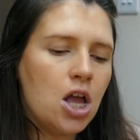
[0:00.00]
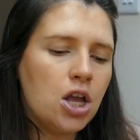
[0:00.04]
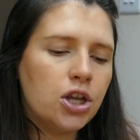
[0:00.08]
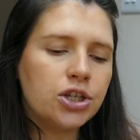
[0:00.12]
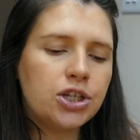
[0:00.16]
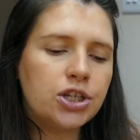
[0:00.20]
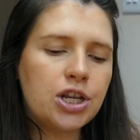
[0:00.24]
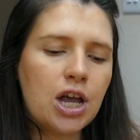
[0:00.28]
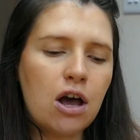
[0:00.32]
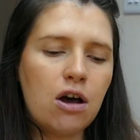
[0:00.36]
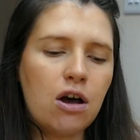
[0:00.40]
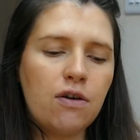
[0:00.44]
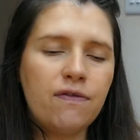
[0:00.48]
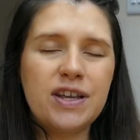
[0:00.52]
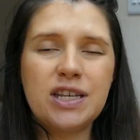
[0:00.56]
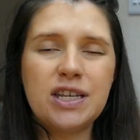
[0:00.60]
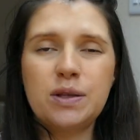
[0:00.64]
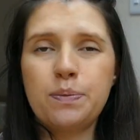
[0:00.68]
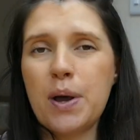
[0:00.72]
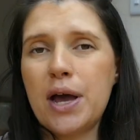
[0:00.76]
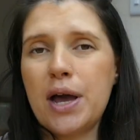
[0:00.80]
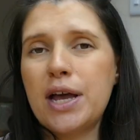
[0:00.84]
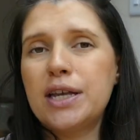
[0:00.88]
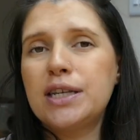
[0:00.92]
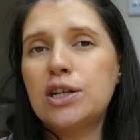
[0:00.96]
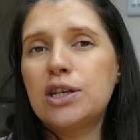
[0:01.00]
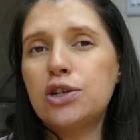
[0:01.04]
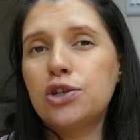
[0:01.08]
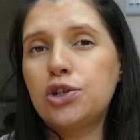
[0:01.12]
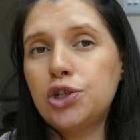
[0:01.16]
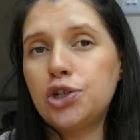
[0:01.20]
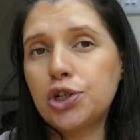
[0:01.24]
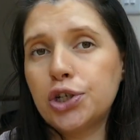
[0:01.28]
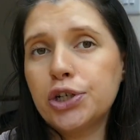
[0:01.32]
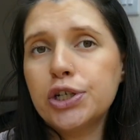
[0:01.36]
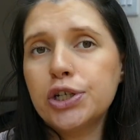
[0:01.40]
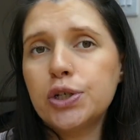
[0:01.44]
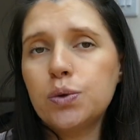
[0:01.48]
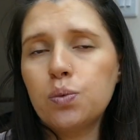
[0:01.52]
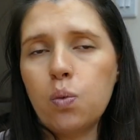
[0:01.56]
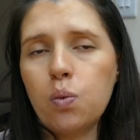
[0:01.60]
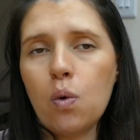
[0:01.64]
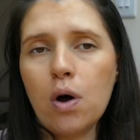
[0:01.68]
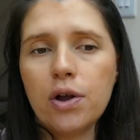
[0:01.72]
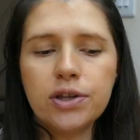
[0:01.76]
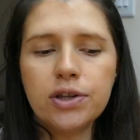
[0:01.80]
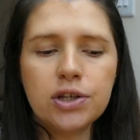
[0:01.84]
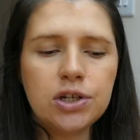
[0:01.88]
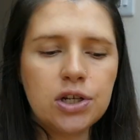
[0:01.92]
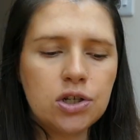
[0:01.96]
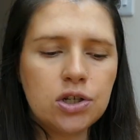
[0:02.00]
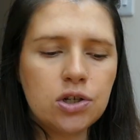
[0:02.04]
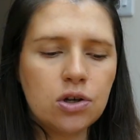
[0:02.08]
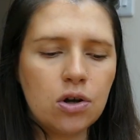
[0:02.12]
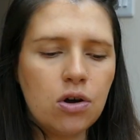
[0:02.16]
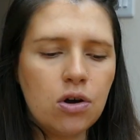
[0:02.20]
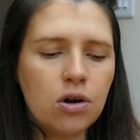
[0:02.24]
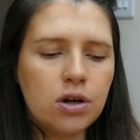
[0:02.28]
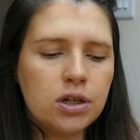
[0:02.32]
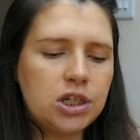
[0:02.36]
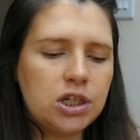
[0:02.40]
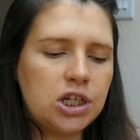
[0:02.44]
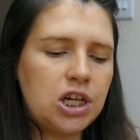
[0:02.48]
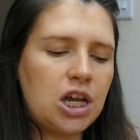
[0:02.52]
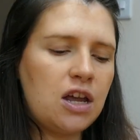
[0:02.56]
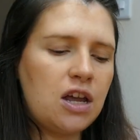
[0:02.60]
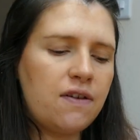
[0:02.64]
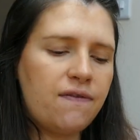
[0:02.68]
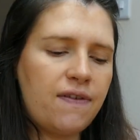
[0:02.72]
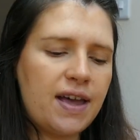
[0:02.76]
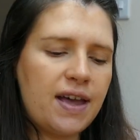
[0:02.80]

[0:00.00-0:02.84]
So this person does want to talk to you.